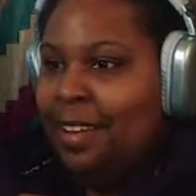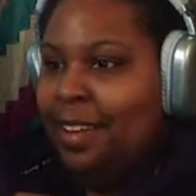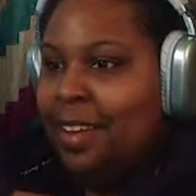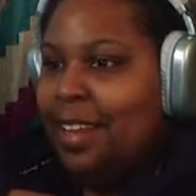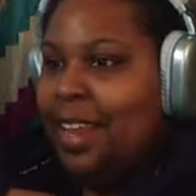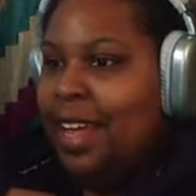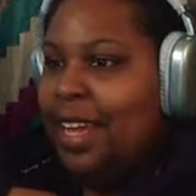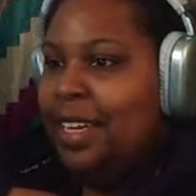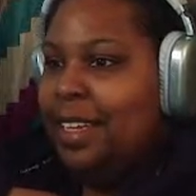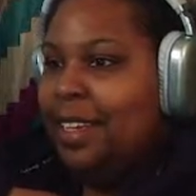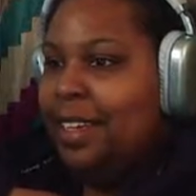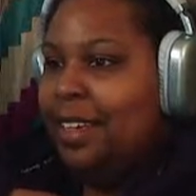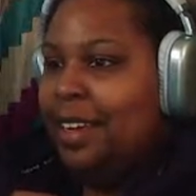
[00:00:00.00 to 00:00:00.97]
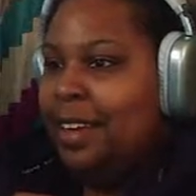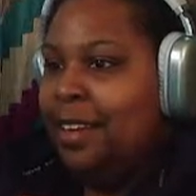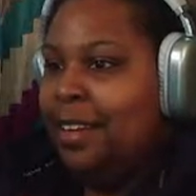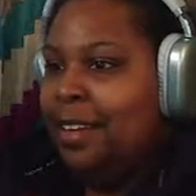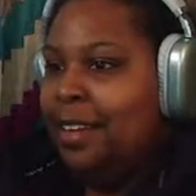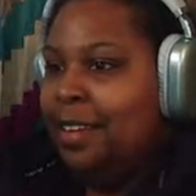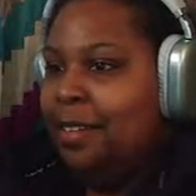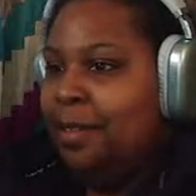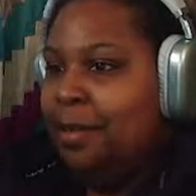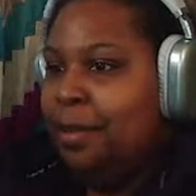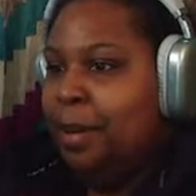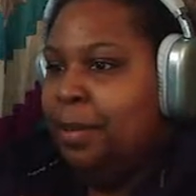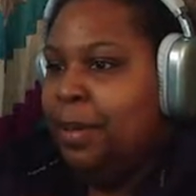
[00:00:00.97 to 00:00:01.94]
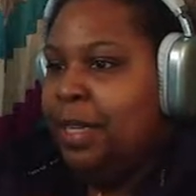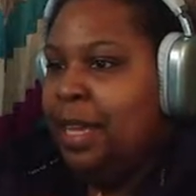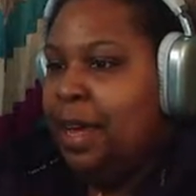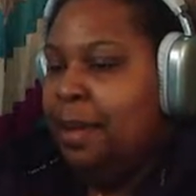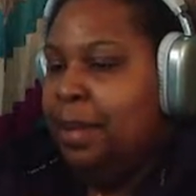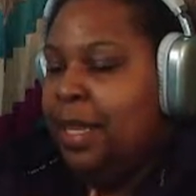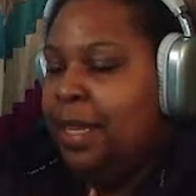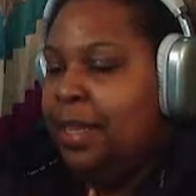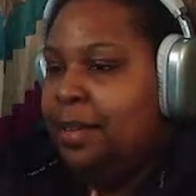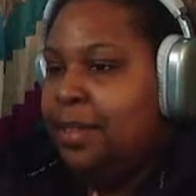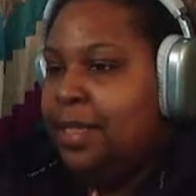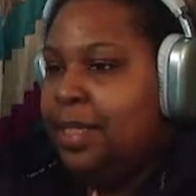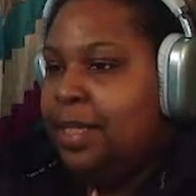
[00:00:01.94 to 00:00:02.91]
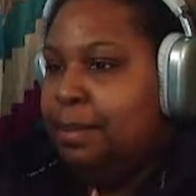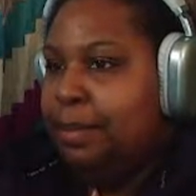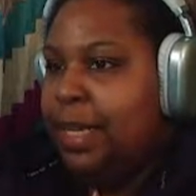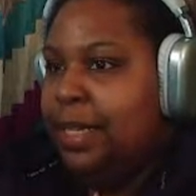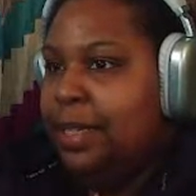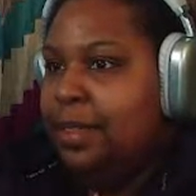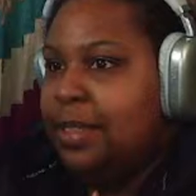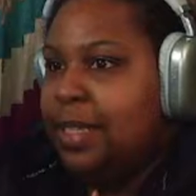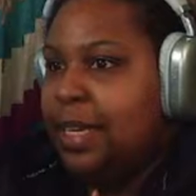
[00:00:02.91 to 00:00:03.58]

Because I did not remember that I made those into buttons.